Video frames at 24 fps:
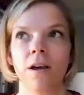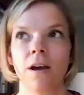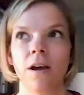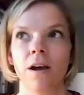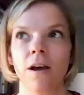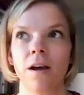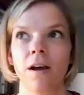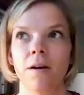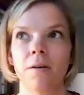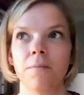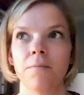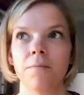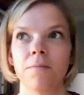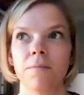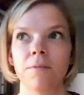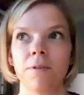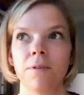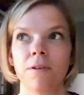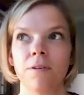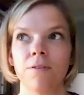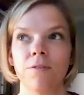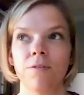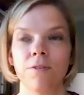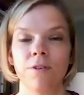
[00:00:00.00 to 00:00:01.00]
You
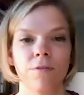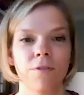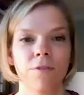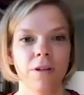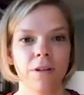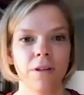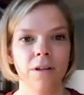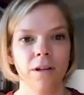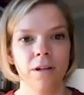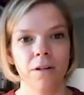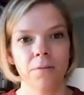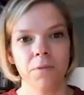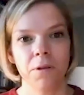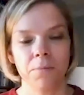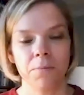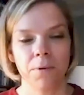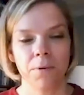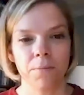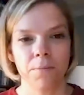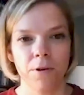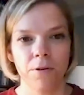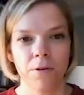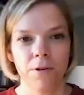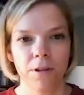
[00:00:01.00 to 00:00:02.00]
know, if you're really going to be
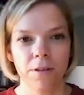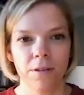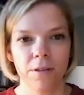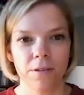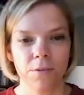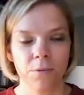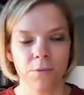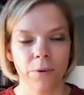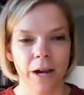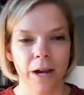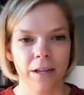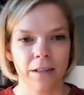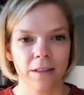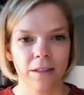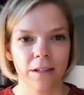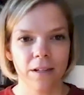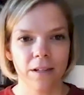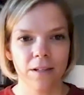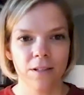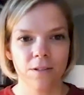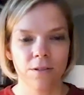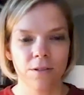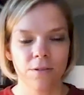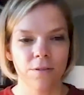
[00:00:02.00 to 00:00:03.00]
promoting this
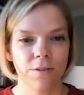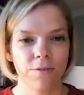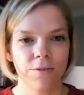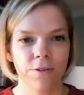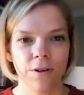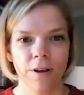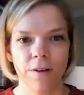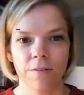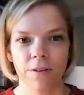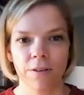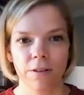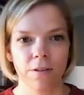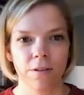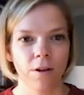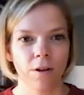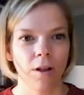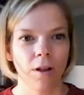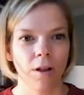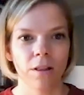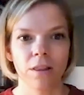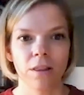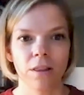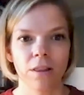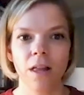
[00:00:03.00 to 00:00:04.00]
widely to, if you have
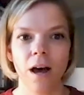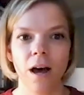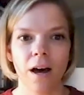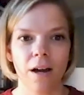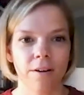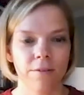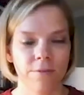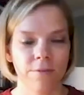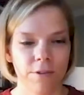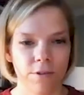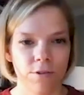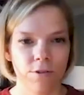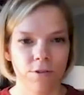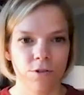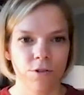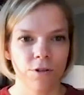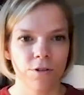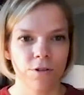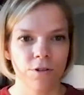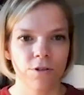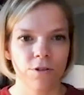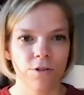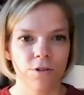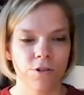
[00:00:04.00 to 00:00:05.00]
a lot of
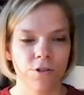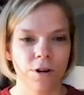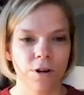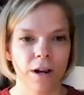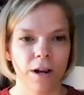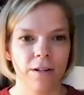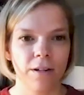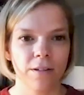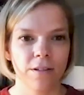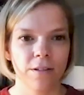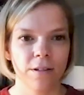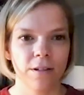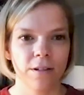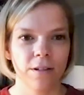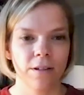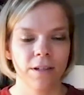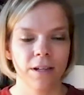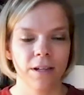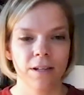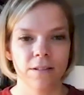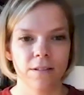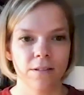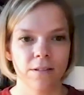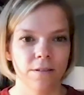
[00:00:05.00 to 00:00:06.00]
users you're trying to
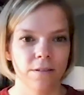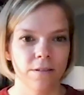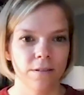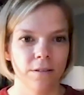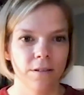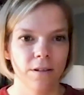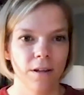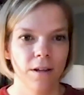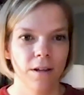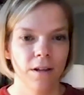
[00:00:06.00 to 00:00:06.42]
get to